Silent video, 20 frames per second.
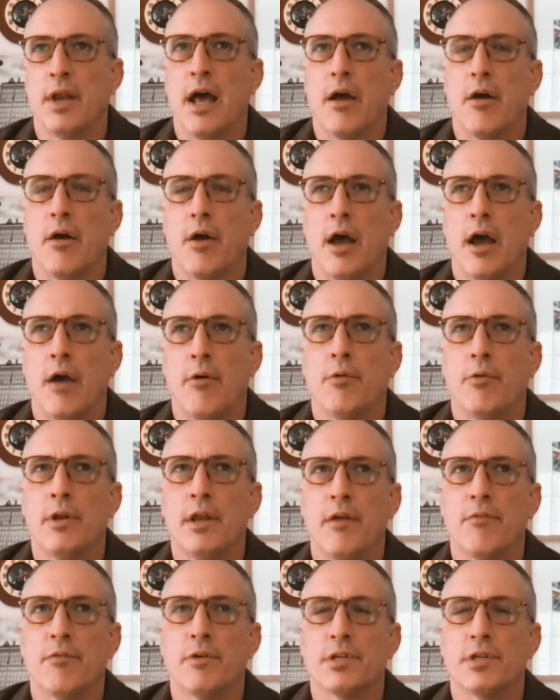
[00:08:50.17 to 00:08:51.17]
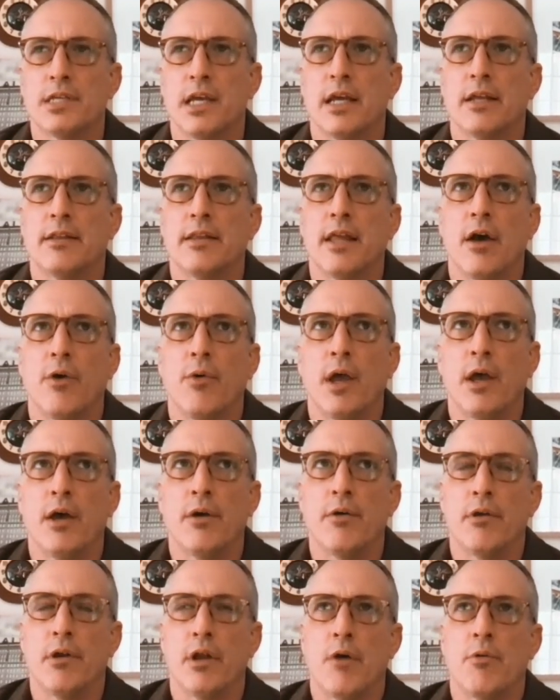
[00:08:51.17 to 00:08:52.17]
But I would never say it that
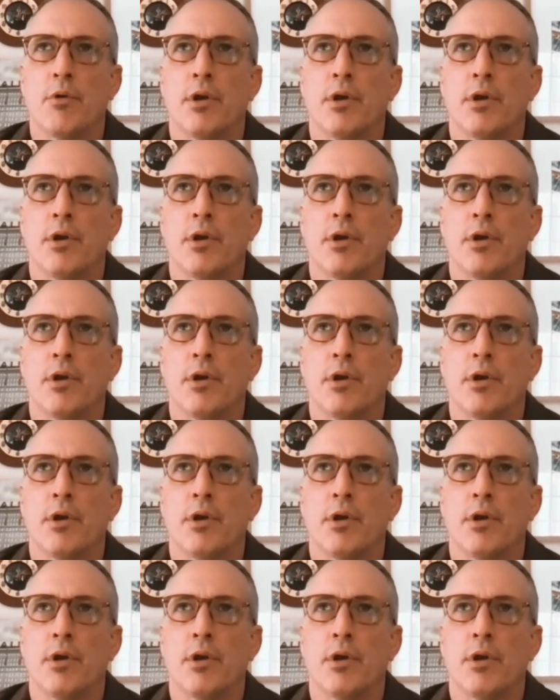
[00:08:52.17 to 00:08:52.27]
way.